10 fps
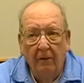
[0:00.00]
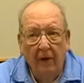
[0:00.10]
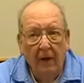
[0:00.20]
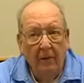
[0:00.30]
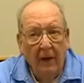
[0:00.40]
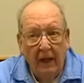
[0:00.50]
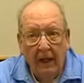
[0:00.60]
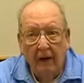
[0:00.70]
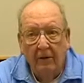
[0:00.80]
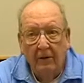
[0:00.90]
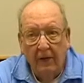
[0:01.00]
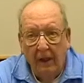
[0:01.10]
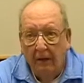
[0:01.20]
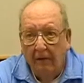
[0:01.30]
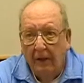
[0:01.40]
very many of us
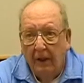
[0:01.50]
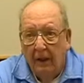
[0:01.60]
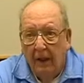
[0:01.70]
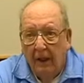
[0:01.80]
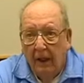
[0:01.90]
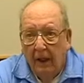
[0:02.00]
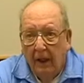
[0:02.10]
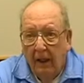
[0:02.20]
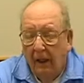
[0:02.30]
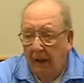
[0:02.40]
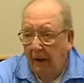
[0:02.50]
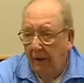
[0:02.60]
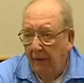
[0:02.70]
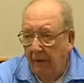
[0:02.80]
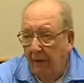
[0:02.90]
left
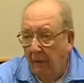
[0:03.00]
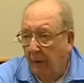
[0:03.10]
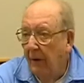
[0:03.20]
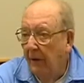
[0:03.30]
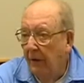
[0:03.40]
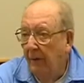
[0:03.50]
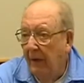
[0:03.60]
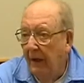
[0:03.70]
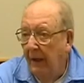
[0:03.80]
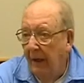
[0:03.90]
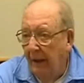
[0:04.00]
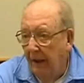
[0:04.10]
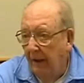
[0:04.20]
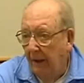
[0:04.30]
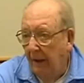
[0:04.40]
uh, that wanted to be
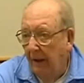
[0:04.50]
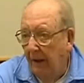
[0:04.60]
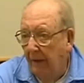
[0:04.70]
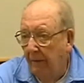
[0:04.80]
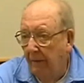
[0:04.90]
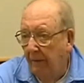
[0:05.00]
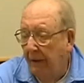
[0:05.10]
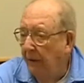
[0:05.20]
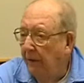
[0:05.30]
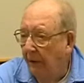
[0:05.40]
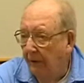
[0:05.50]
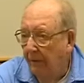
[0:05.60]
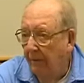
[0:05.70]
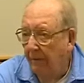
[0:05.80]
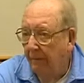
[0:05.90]
in the uh, reunion.
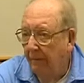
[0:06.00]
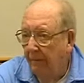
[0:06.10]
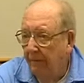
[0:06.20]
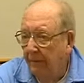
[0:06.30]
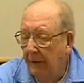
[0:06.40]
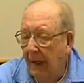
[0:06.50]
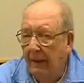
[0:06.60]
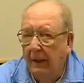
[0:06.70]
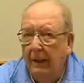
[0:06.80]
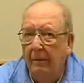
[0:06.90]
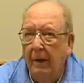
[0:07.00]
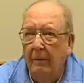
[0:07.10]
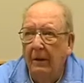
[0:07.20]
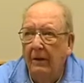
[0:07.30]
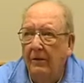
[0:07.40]
Mm-hmm. I think that
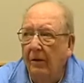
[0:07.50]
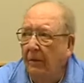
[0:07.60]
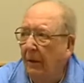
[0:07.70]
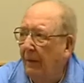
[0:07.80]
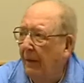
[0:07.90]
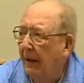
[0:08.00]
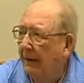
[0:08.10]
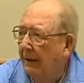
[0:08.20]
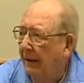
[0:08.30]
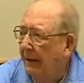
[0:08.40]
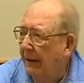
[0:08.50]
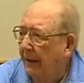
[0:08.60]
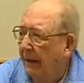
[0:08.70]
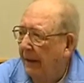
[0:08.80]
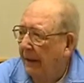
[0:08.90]
maybe there's only about uh,
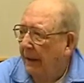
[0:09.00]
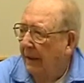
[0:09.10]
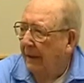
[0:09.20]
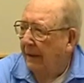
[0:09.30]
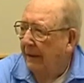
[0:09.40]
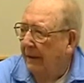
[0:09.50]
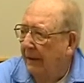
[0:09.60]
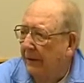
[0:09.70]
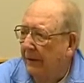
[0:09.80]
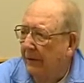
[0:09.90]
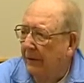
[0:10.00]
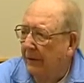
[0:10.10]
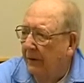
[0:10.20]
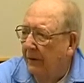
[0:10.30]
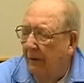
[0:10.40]

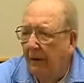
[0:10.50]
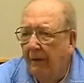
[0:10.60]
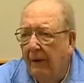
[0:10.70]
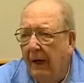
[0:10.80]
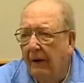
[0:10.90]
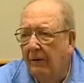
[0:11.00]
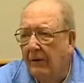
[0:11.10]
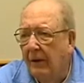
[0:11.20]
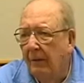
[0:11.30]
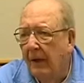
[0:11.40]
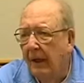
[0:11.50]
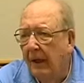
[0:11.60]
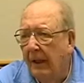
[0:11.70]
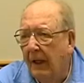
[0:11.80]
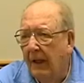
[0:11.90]
oh, twenty-five or something
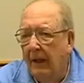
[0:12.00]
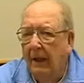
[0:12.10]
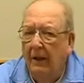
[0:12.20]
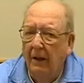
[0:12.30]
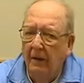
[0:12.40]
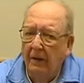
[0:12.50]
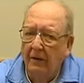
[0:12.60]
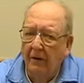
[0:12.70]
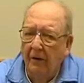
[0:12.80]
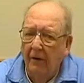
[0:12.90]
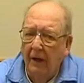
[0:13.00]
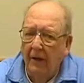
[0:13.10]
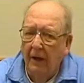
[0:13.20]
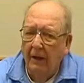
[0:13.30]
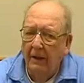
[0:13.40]
like that. Now, this was
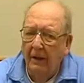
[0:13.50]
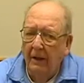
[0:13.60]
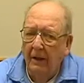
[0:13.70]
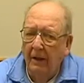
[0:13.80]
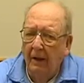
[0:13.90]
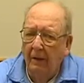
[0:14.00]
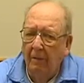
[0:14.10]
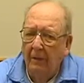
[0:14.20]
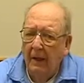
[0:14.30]
in nineteen